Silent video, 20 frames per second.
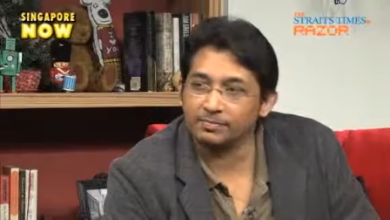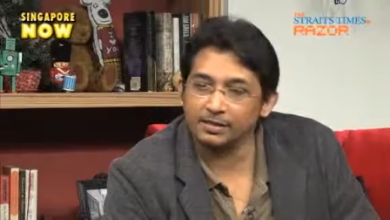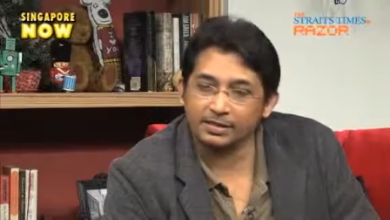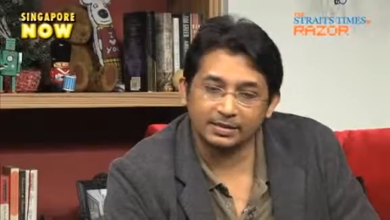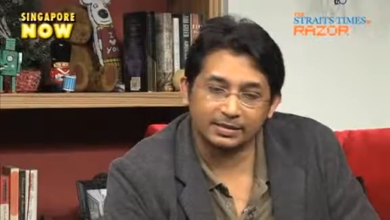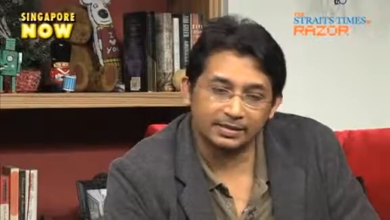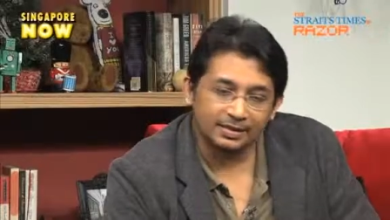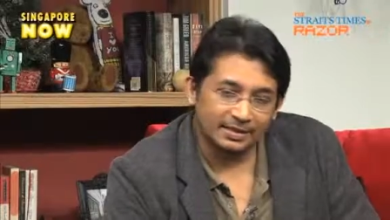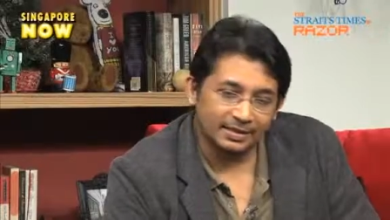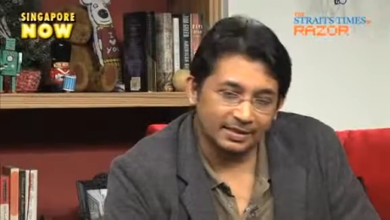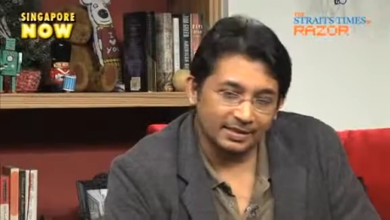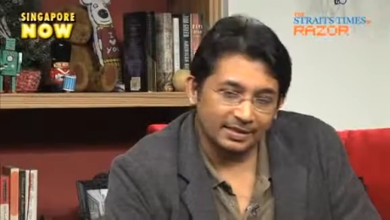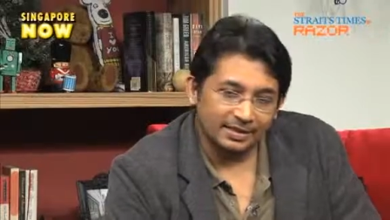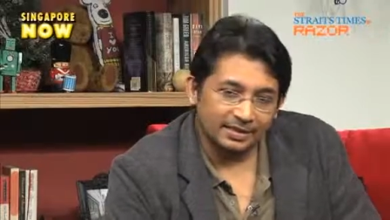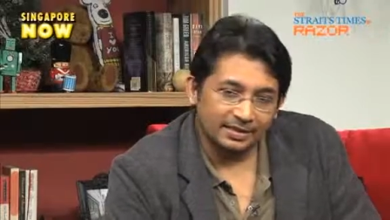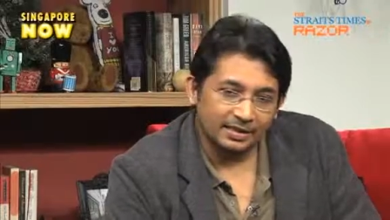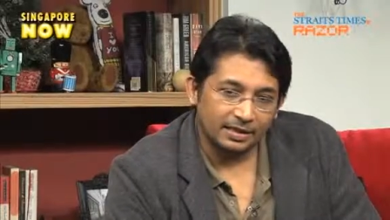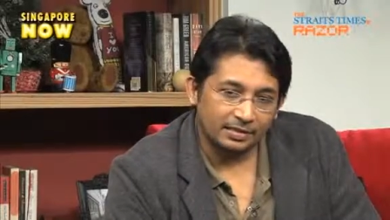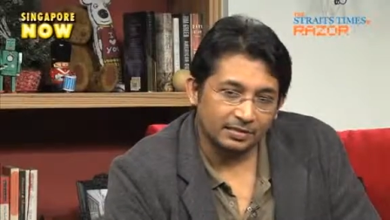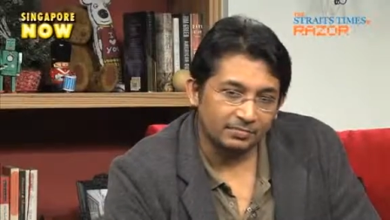But
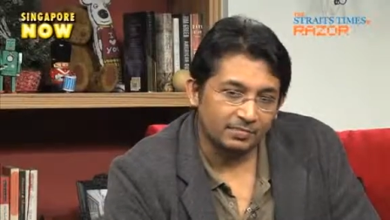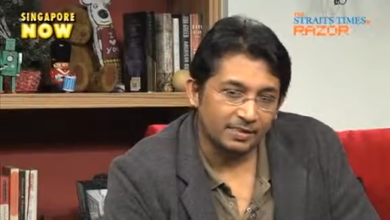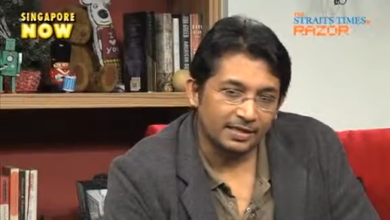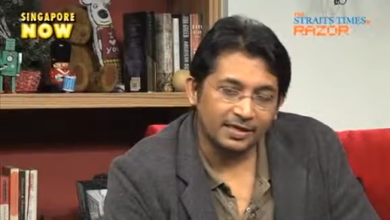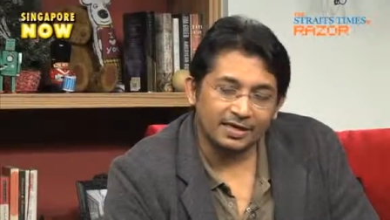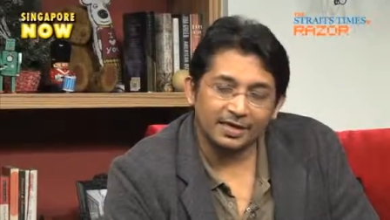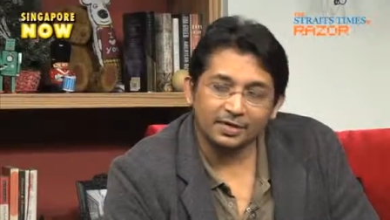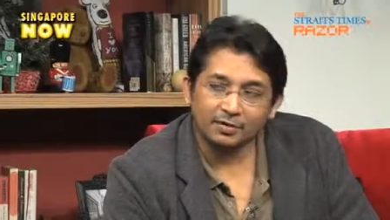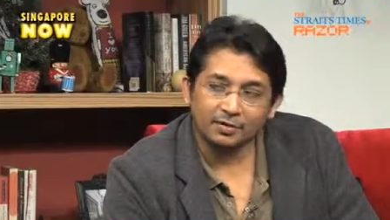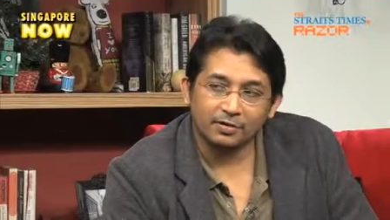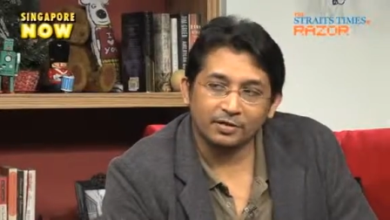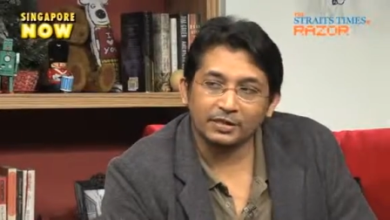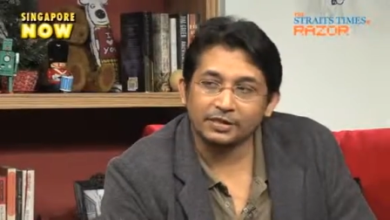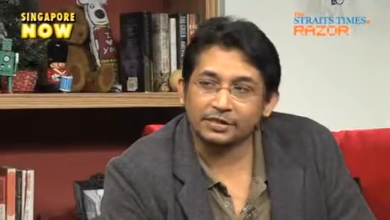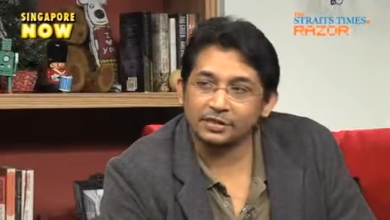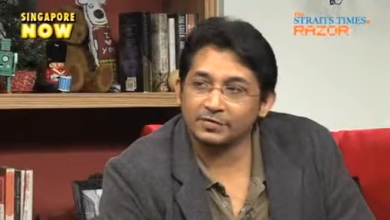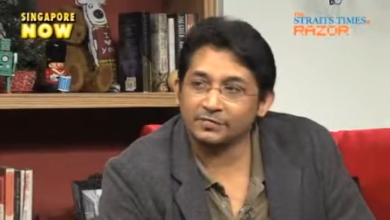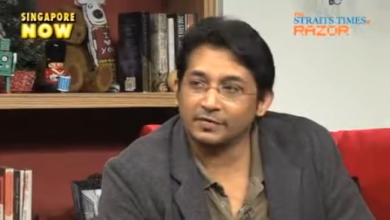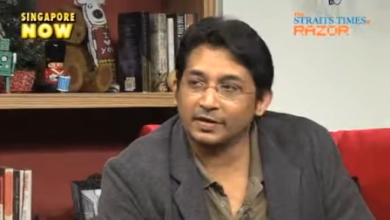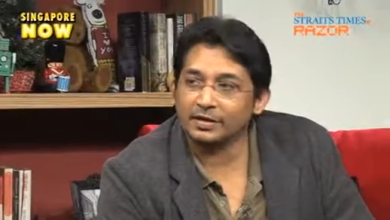Nelson Piquet, he's not going to
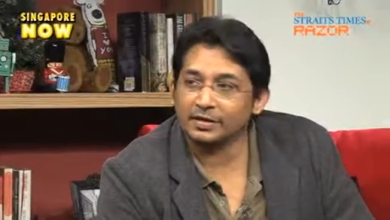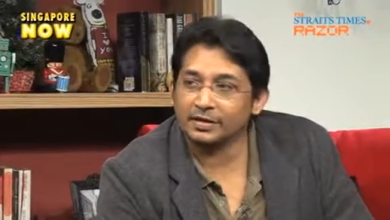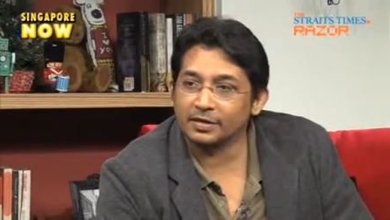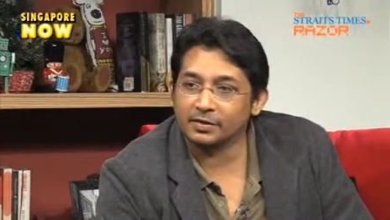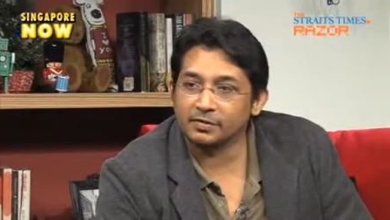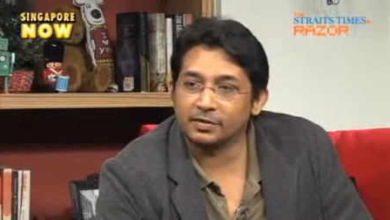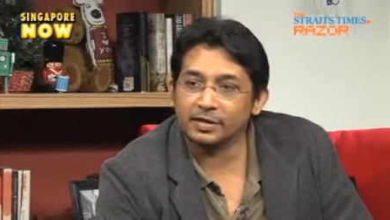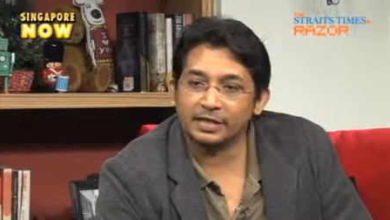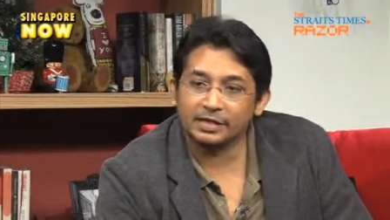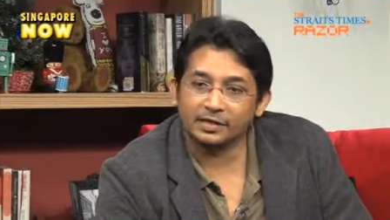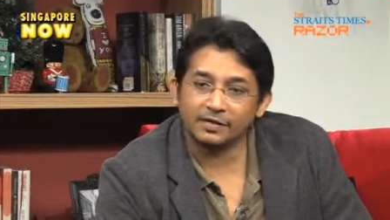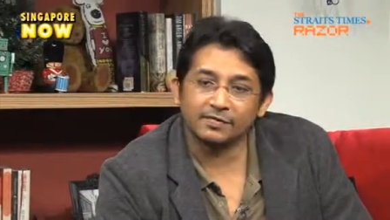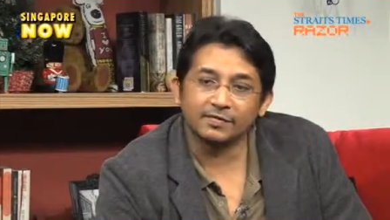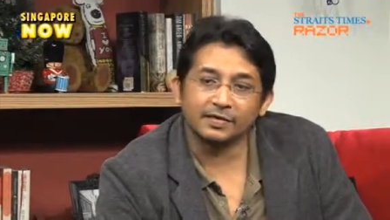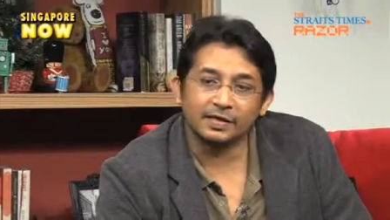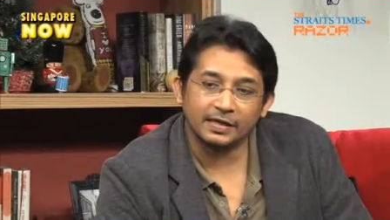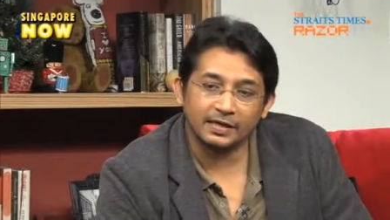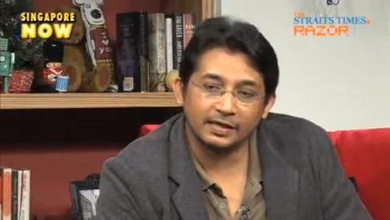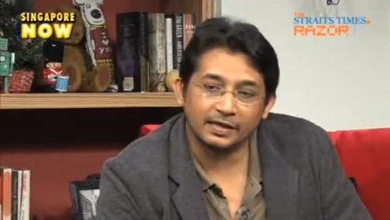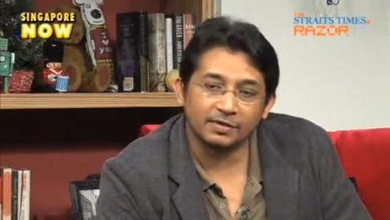achieve anything. So at the end
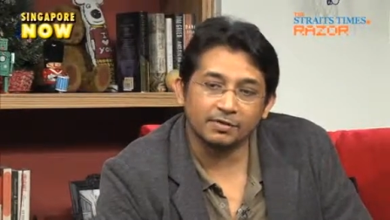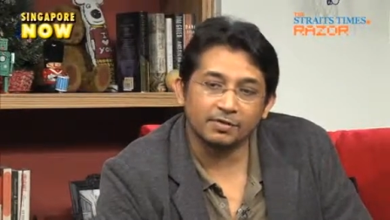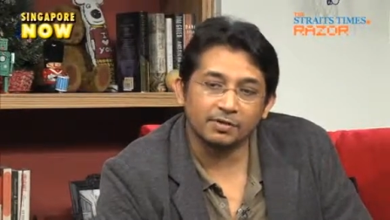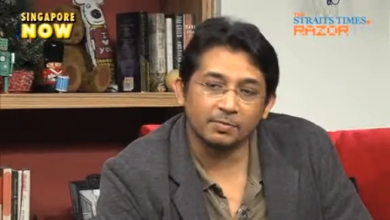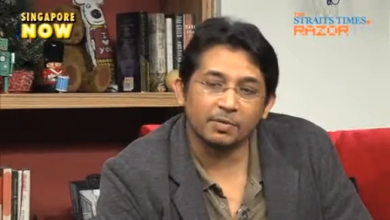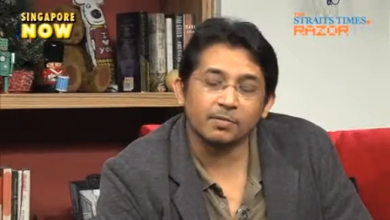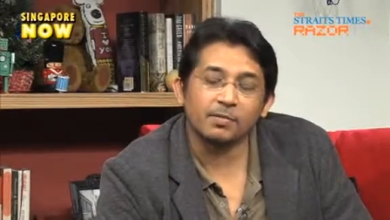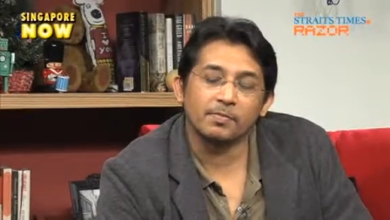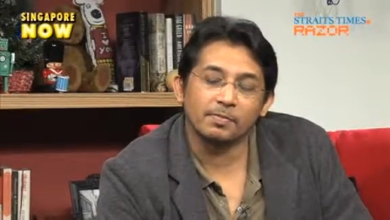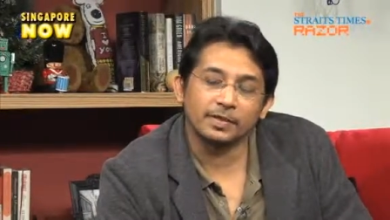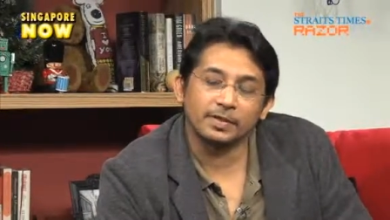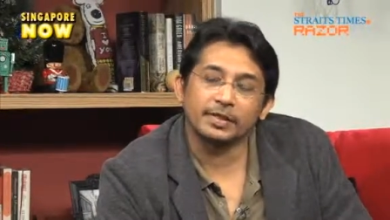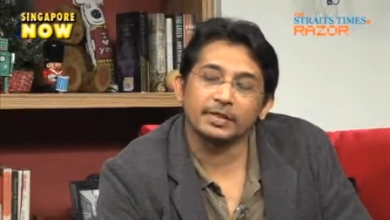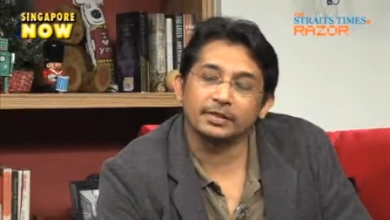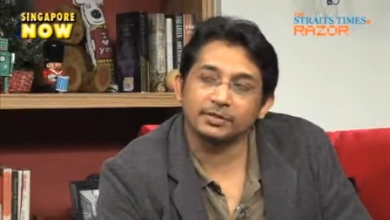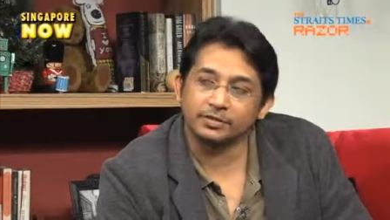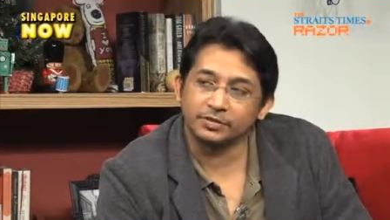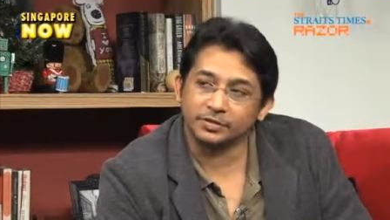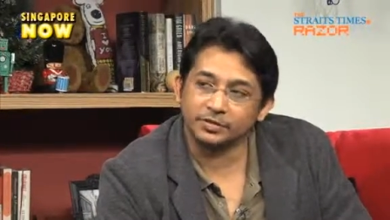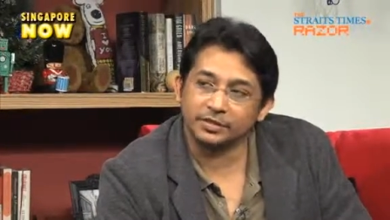of the day, he's going to be remembered as a